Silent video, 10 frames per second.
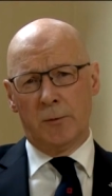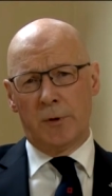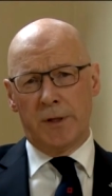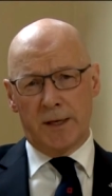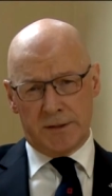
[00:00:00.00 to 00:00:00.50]

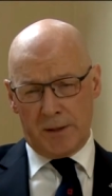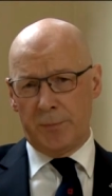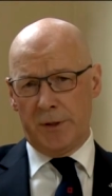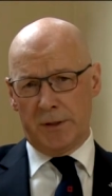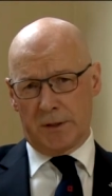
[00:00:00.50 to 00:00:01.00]
when the
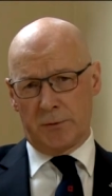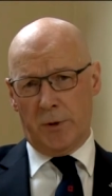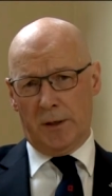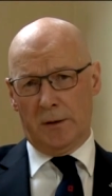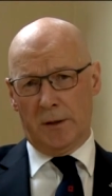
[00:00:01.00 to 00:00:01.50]
SNP does
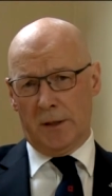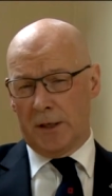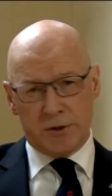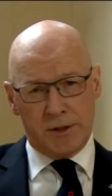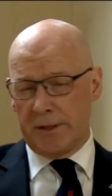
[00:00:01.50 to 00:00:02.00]
well.
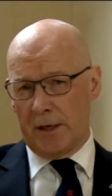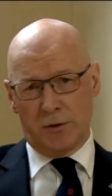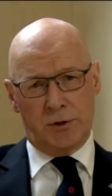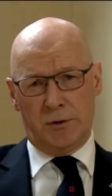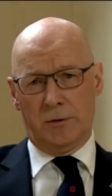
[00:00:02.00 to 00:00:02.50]
History
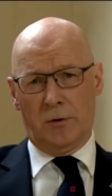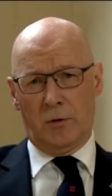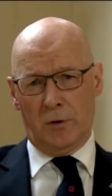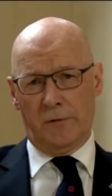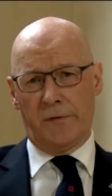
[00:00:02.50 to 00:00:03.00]
tells you
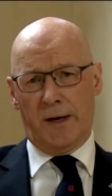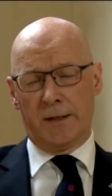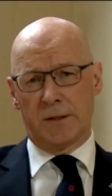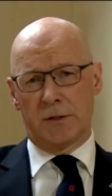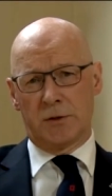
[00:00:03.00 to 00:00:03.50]
all of
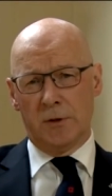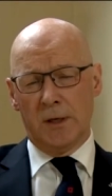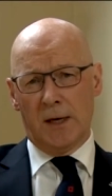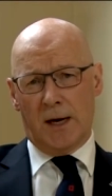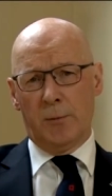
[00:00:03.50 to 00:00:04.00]
that. So
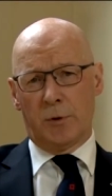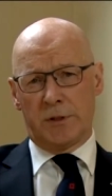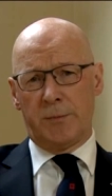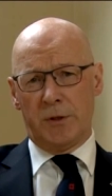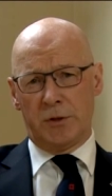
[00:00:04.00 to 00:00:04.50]
I want
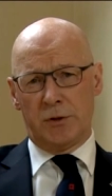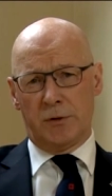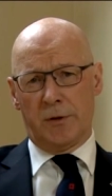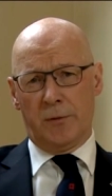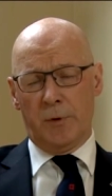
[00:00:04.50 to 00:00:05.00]
to make
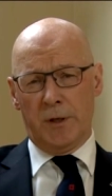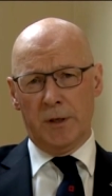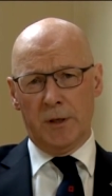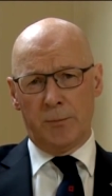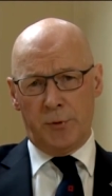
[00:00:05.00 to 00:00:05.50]
sure that we
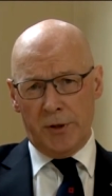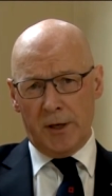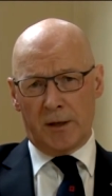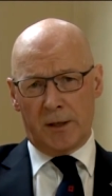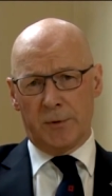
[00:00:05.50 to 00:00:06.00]
put the
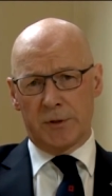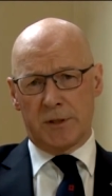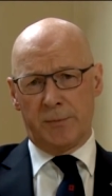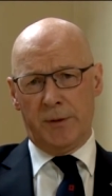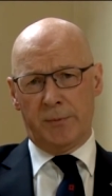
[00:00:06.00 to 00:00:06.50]
arguments
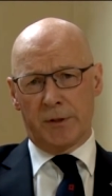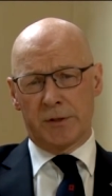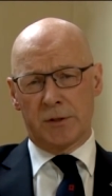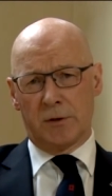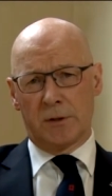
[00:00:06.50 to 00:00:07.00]
to people in
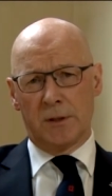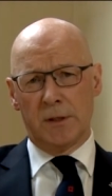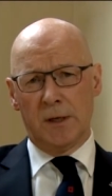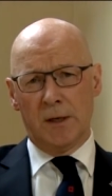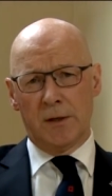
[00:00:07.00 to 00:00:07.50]
Scotland,
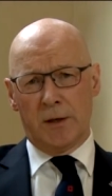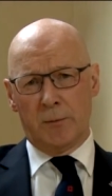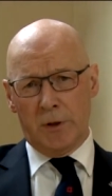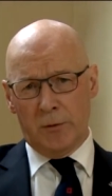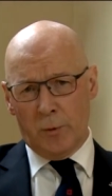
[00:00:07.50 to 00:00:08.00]
that
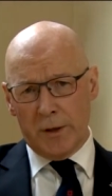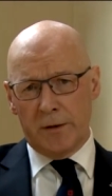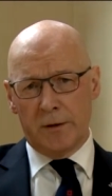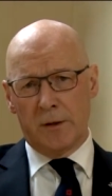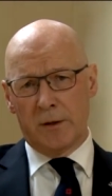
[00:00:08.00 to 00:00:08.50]
we
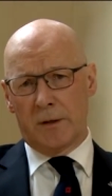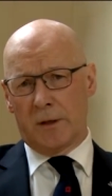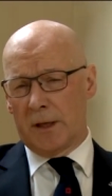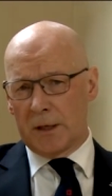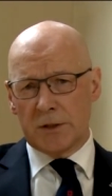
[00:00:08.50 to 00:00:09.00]
win the
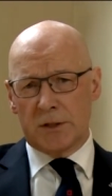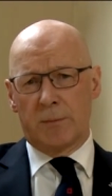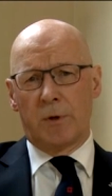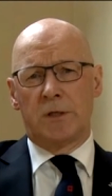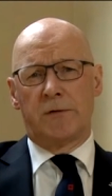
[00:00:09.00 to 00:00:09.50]
largest
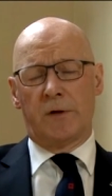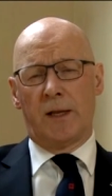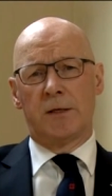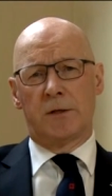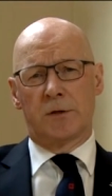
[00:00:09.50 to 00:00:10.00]
amount of
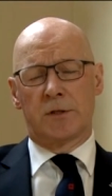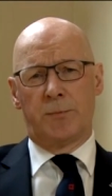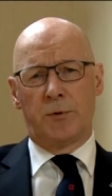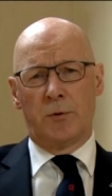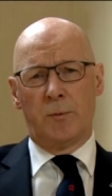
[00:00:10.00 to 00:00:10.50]
electoral
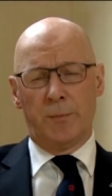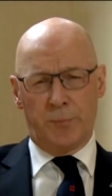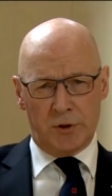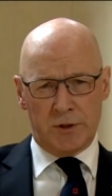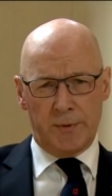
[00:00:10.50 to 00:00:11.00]
support we
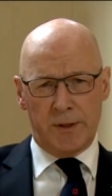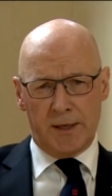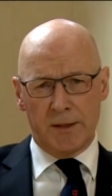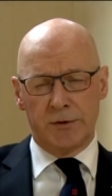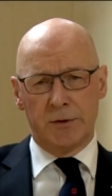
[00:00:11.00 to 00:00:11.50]
possibly
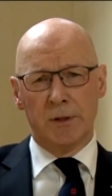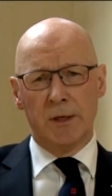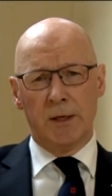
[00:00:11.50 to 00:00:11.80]
can do,